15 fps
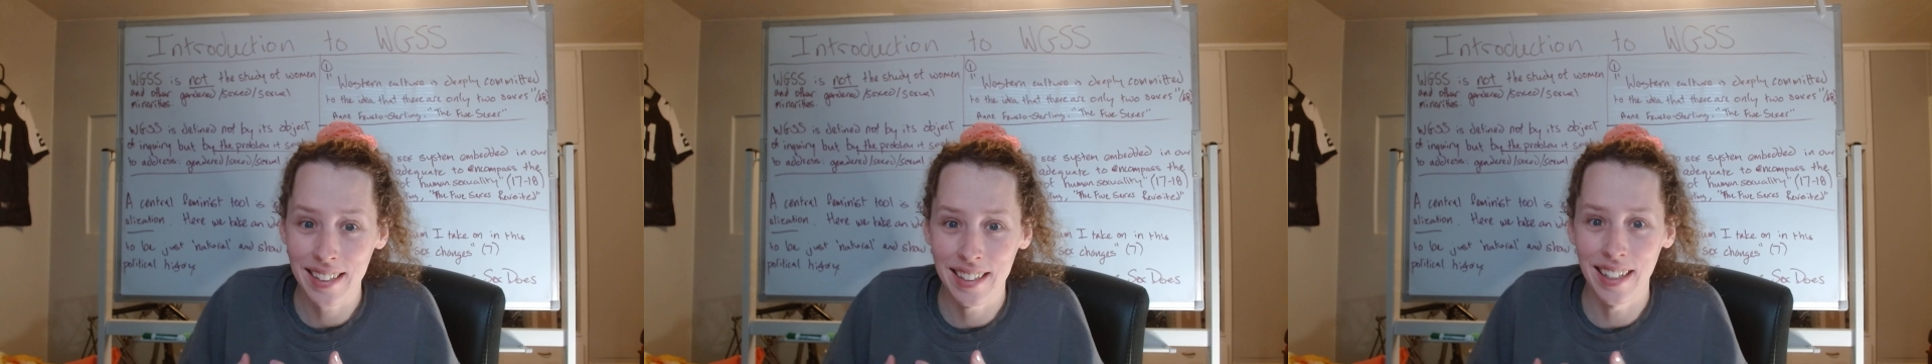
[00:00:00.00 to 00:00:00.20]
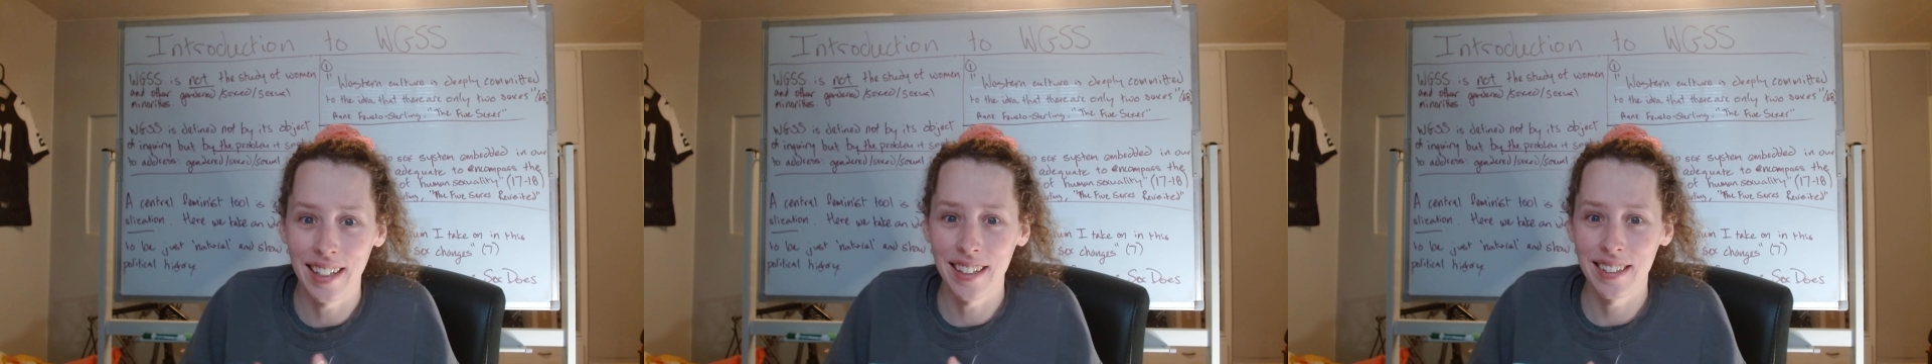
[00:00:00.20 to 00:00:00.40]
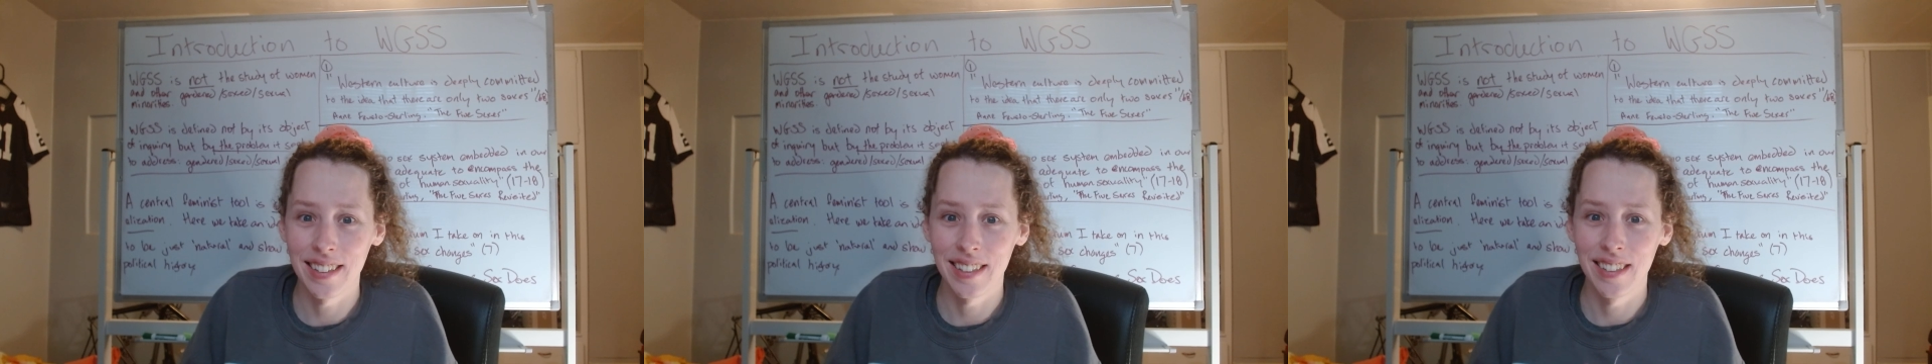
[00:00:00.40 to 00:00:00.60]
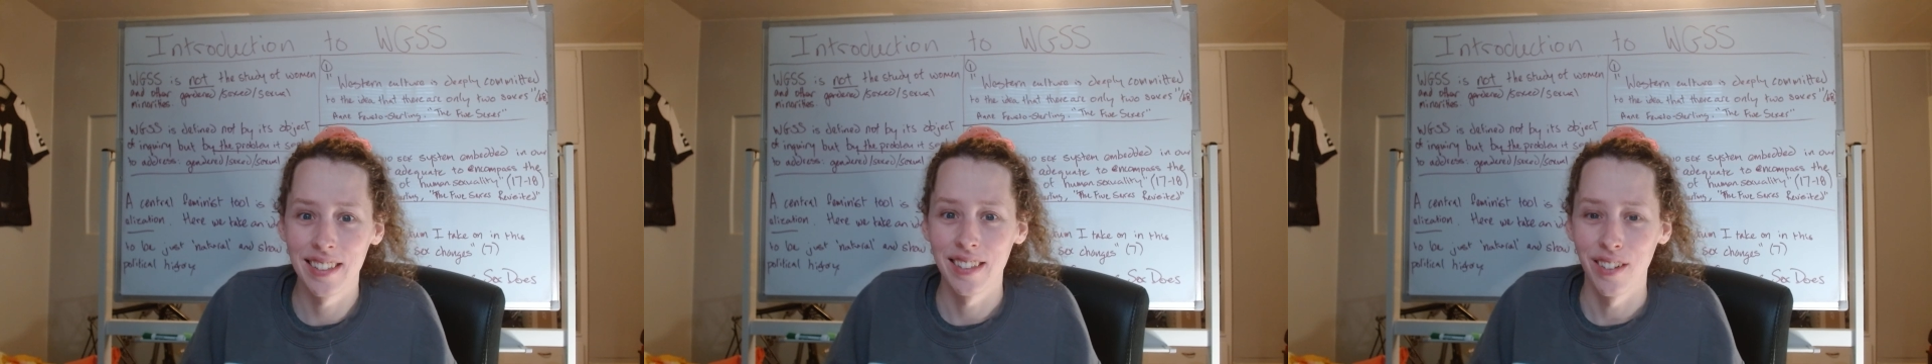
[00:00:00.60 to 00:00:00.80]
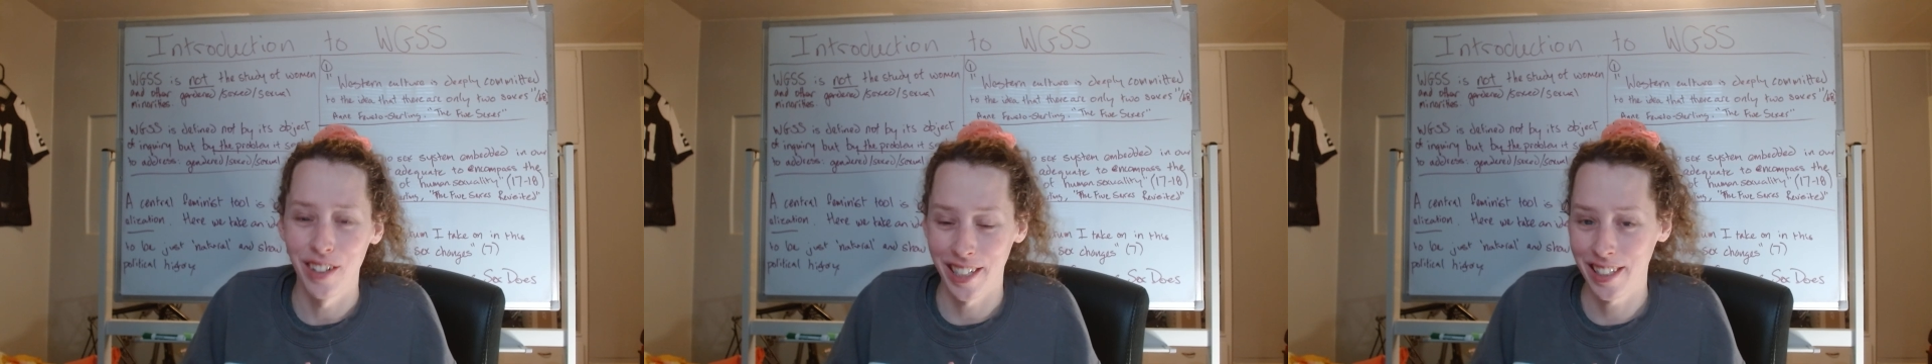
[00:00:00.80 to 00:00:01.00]
is
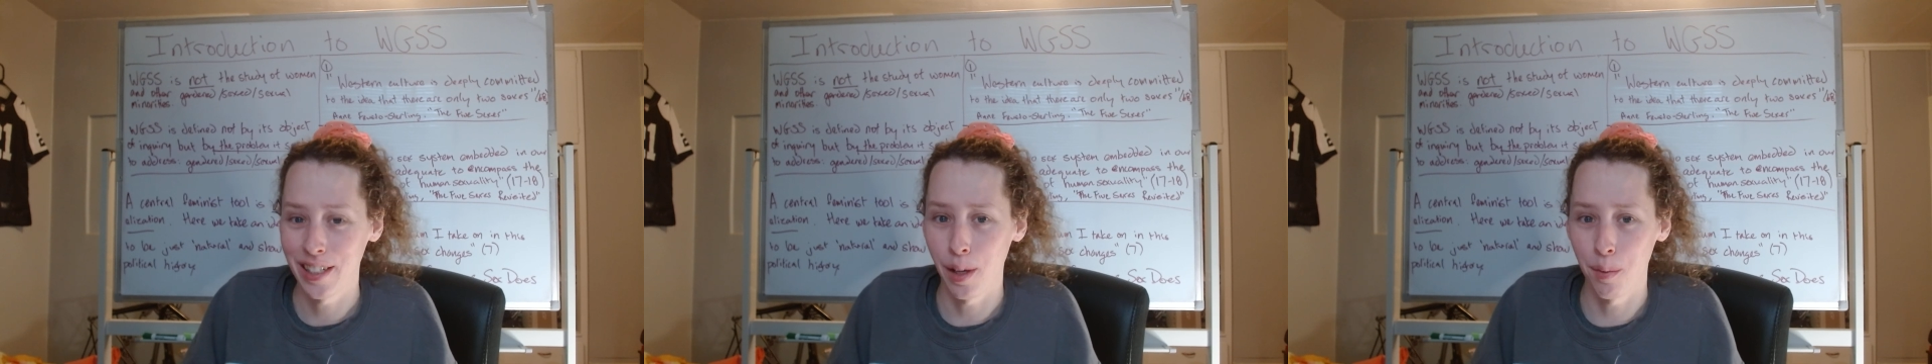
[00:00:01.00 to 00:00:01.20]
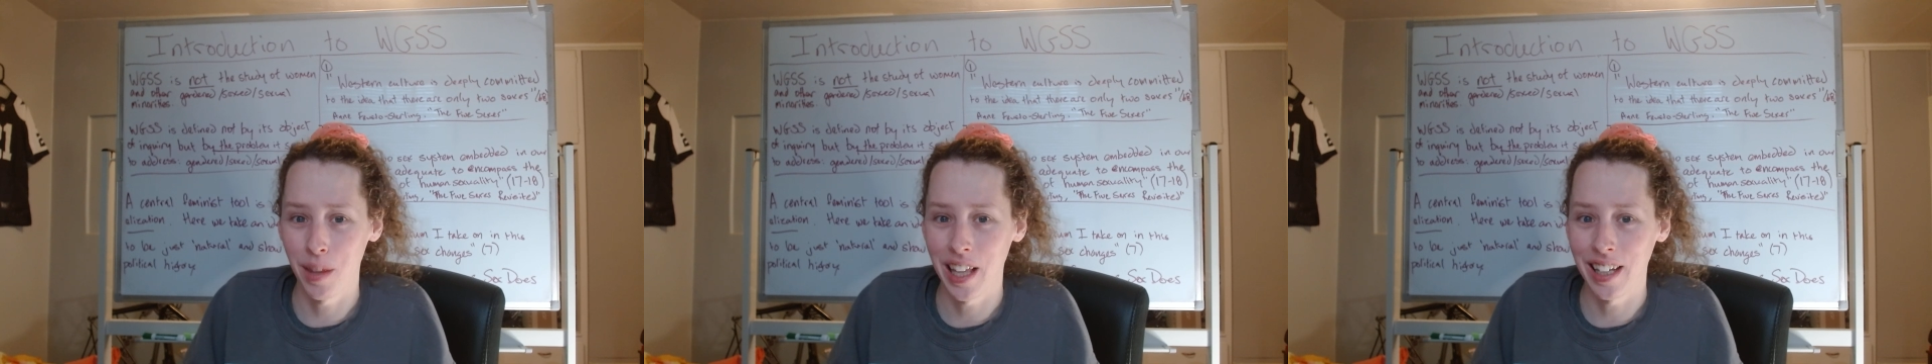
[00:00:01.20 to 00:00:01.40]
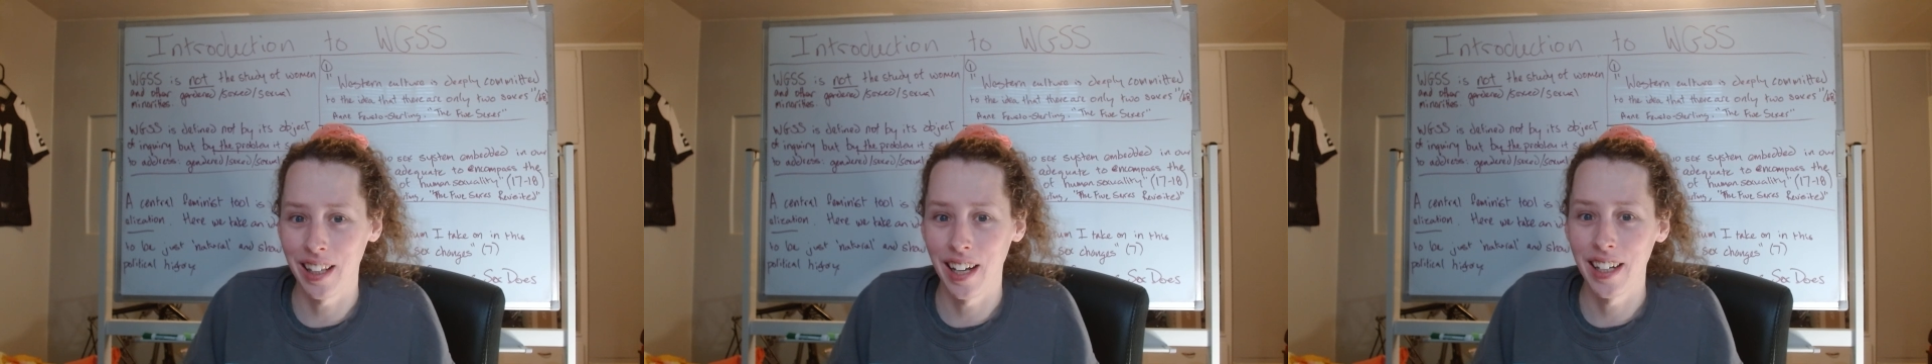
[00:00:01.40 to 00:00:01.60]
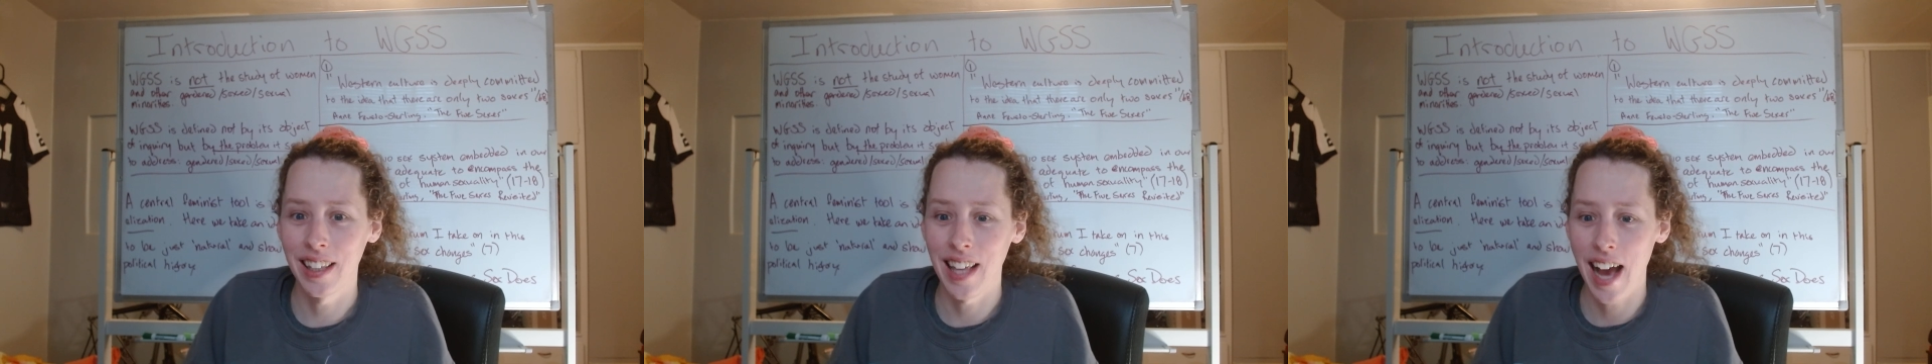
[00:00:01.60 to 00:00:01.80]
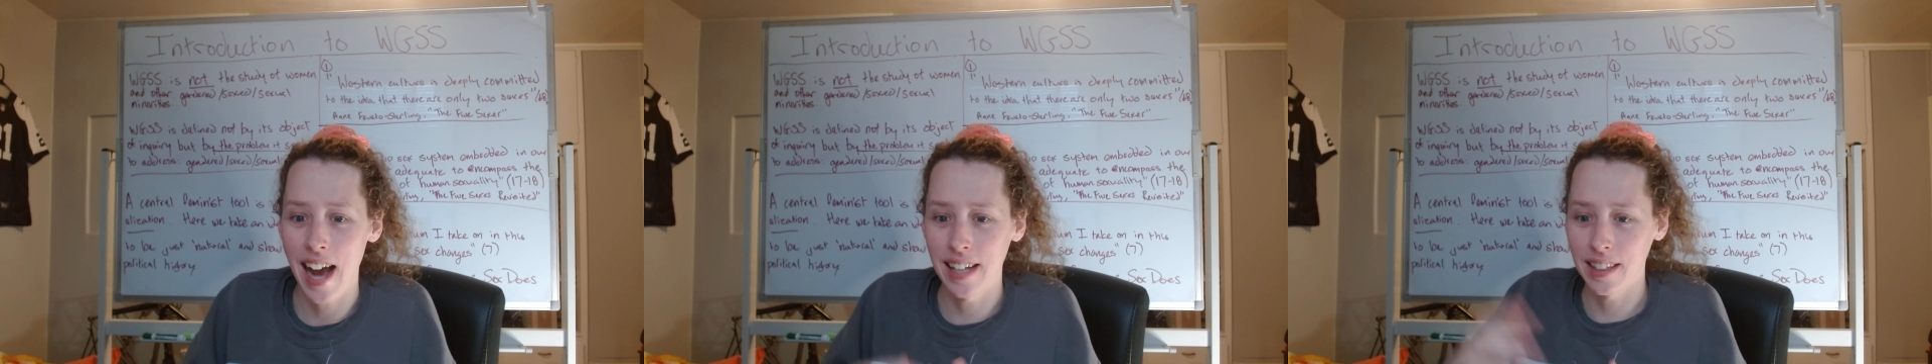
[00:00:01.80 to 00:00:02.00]
or something like
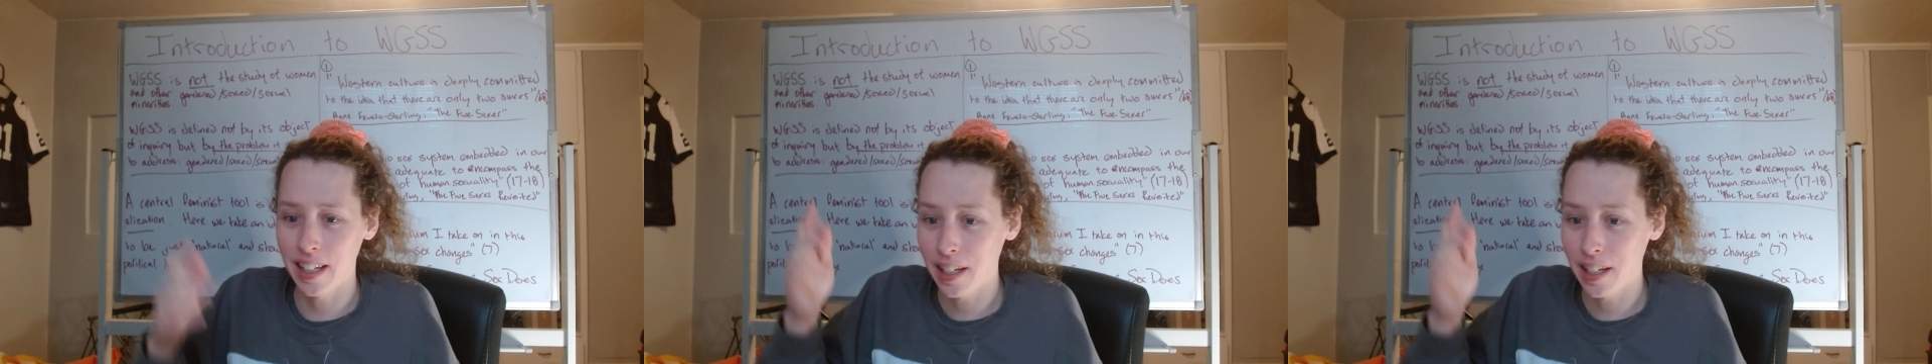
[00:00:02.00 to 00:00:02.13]
that